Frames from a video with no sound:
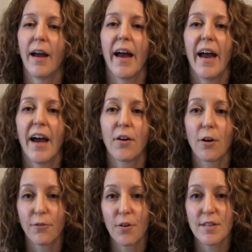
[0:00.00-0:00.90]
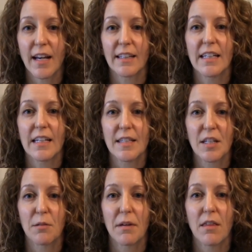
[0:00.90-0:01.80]
And our first technique is
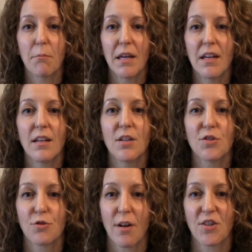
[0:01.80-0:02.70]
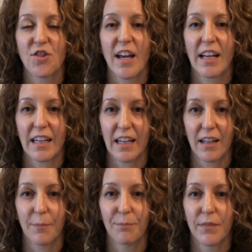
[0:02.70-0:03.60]
going to be the pin and stretch
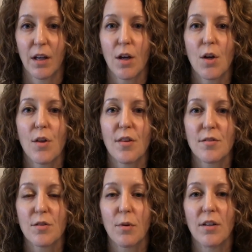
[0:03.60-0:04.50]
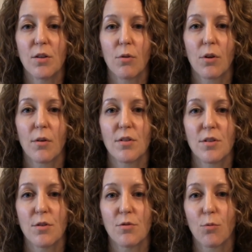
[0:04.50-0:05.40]
technique. This is when you are going
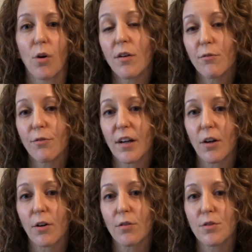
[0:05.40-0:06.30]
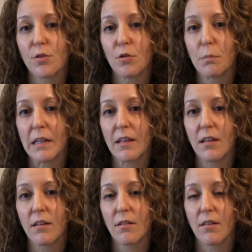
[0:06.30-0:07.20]
to use one finger to
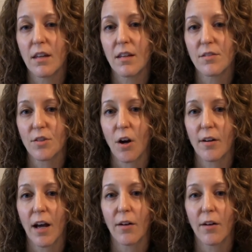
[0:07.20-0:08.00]
pin the scar down